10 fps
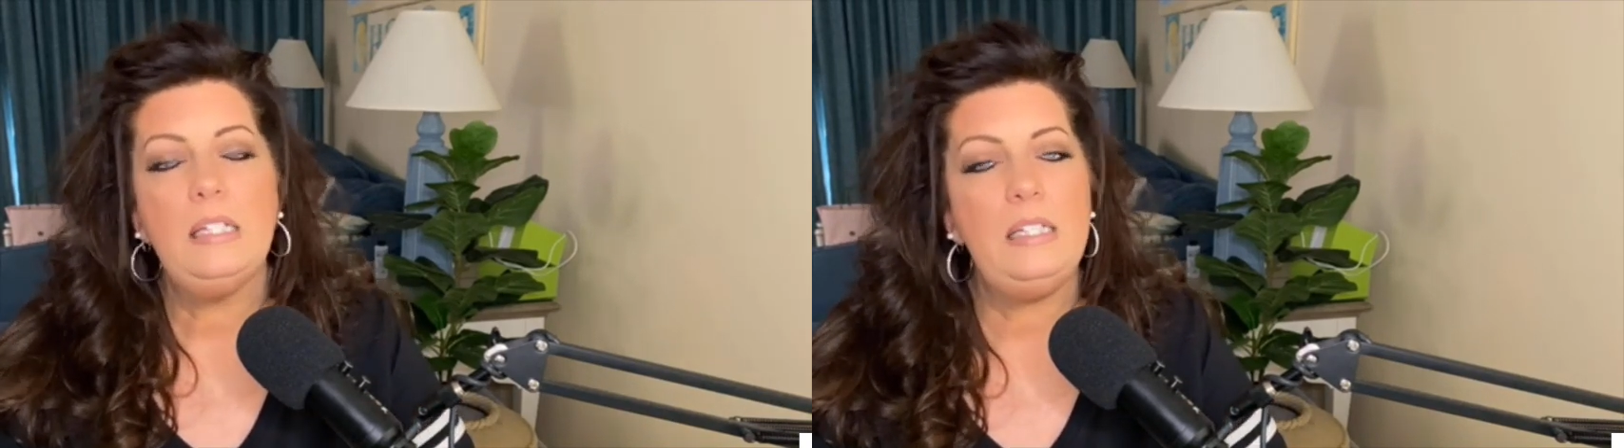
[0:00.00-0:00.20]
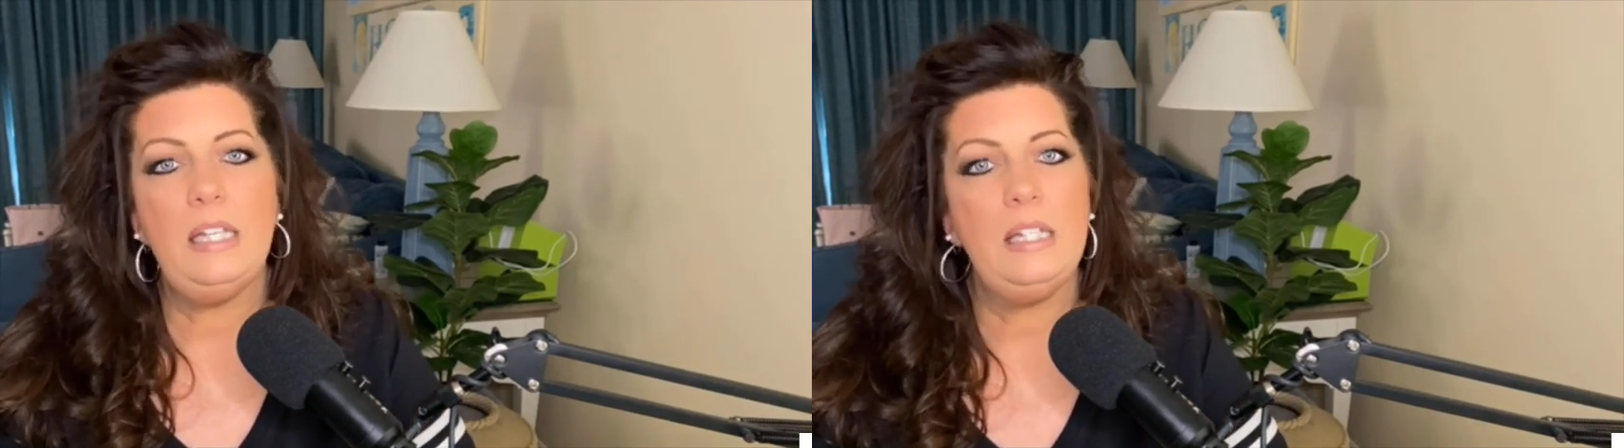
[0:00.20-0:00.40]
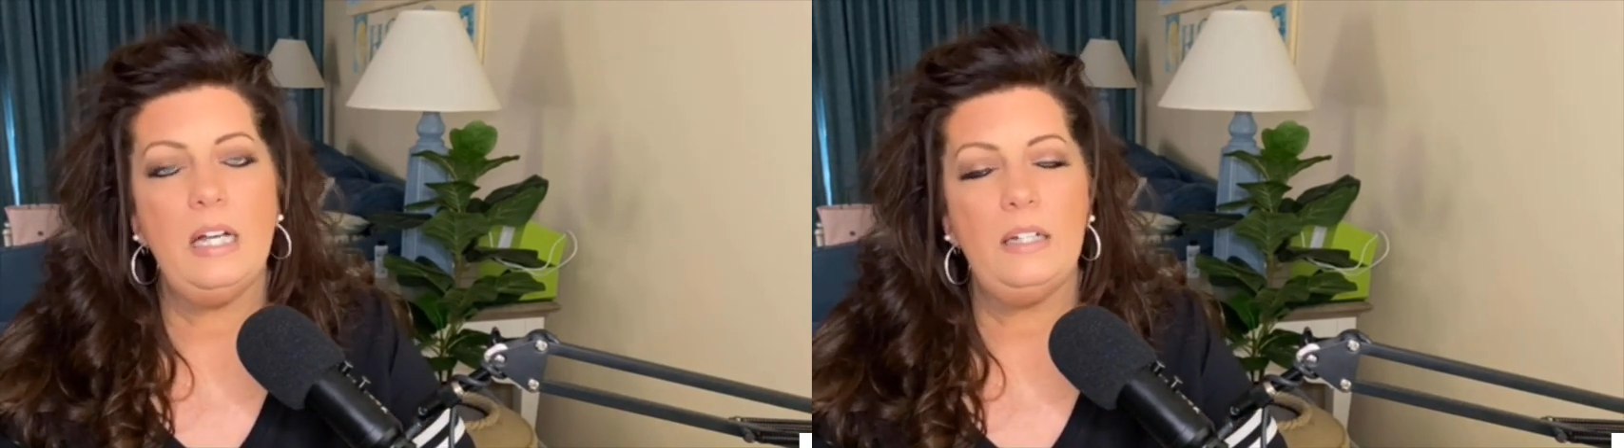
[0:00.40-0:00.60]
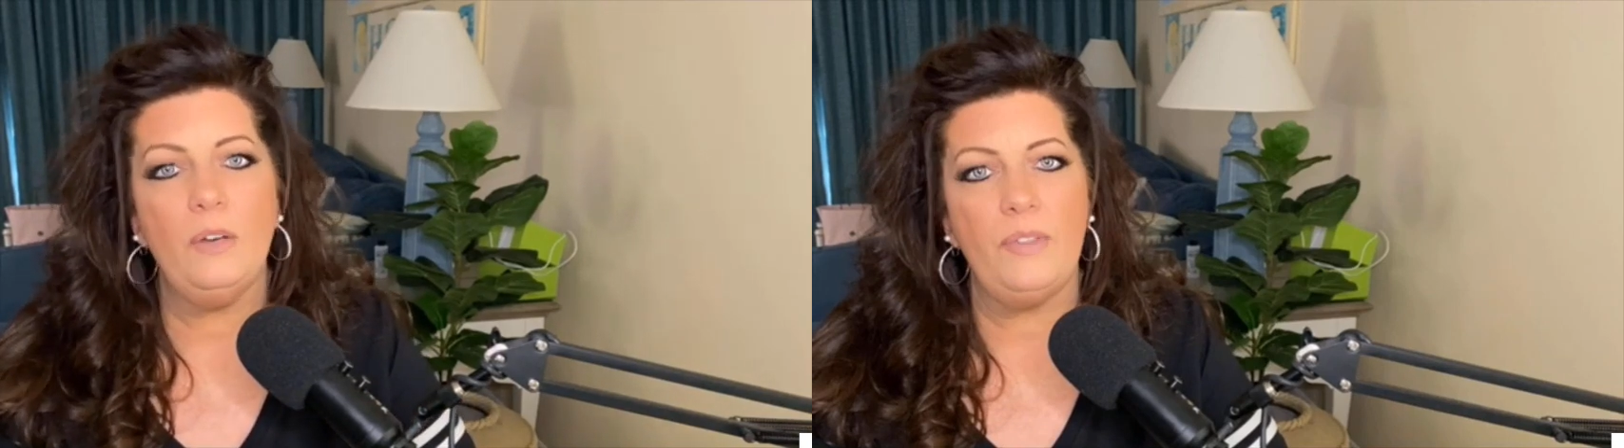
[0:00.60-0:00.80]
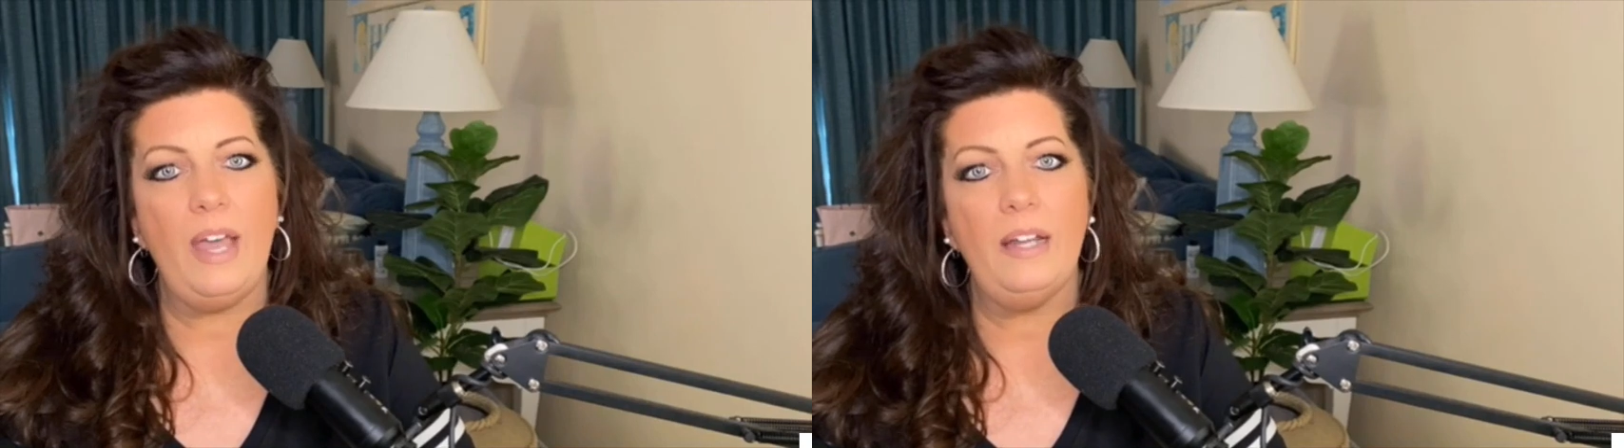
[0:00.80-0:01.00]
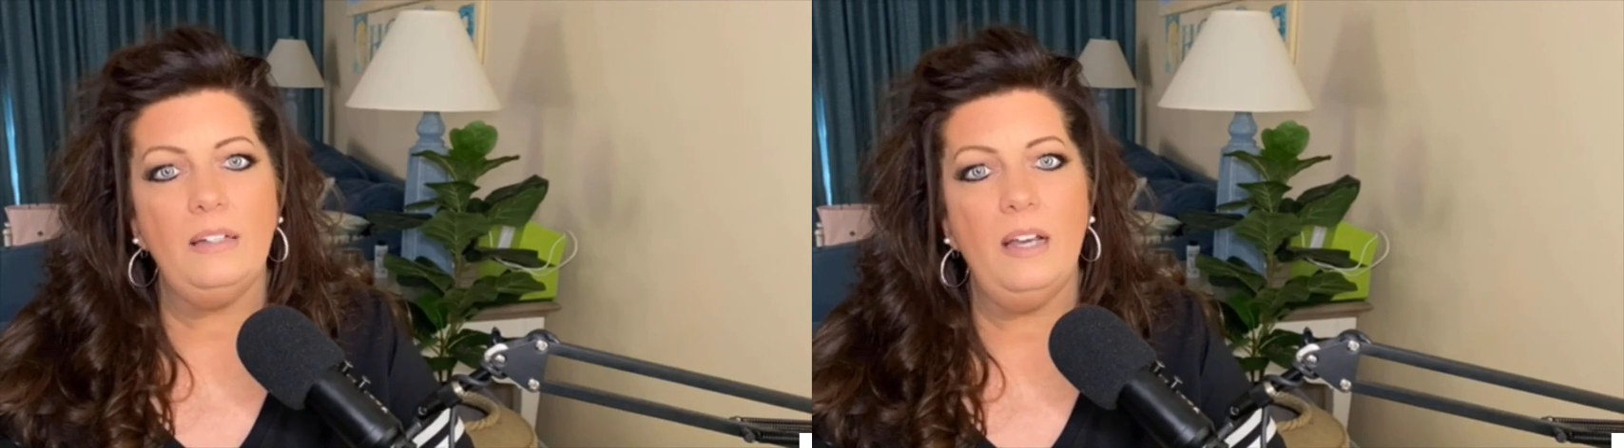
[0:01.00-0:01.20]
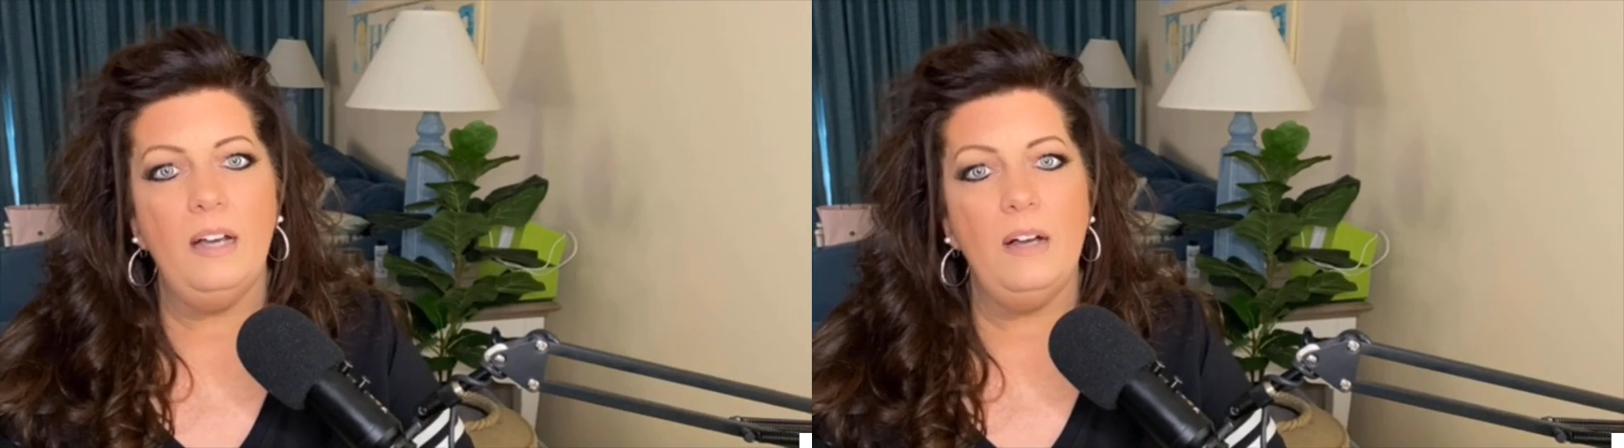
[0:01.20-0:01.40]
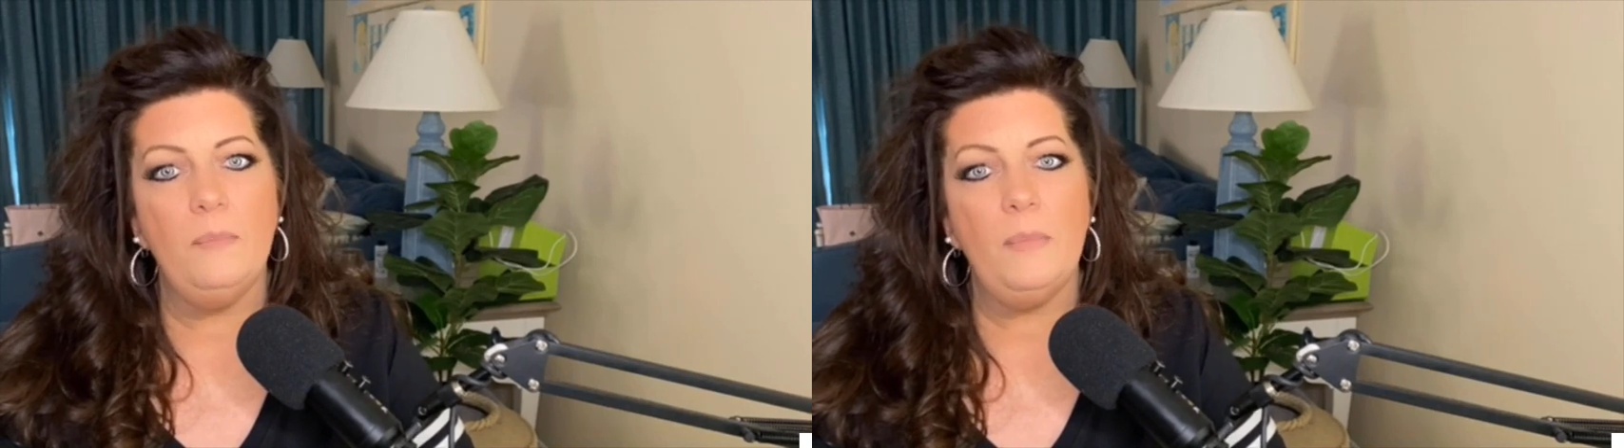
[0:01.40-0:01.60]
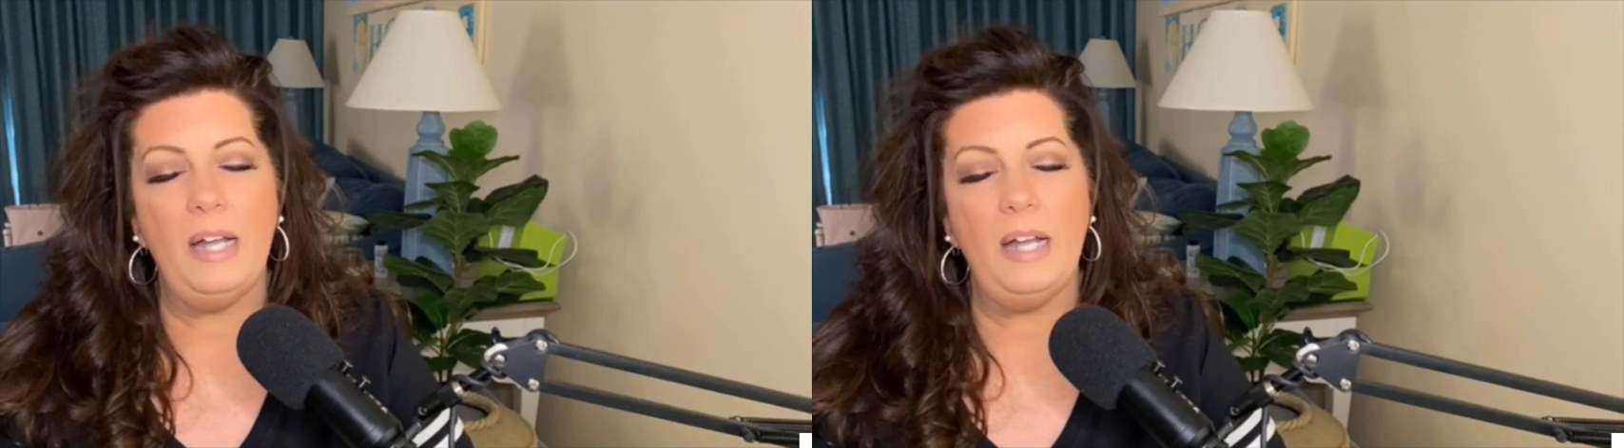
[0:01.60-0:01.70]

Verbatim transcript: Did not know that. Um,